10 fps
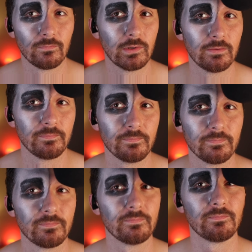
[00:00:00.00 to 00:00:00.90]
well,
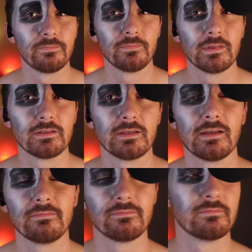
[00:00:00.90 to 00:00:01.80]
this
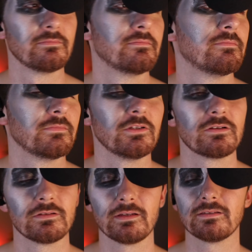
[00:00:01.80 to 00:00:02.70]
side
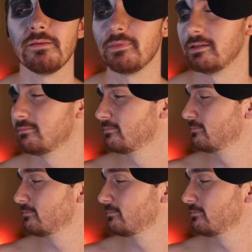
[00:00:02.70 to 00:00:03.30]
looks like something.